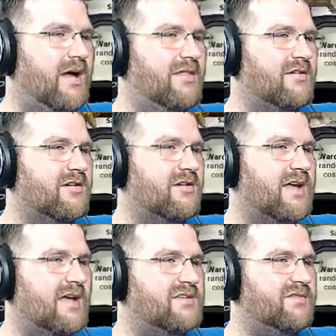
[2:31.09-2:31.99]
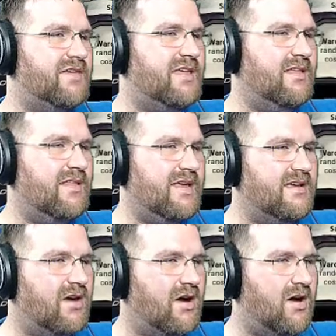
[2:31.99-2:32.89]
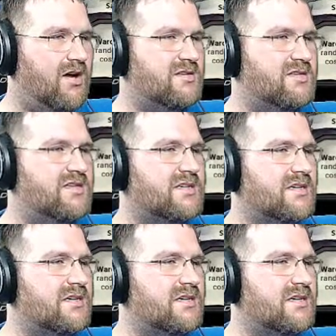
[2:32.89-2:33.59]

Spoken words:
other kinds of healing cards.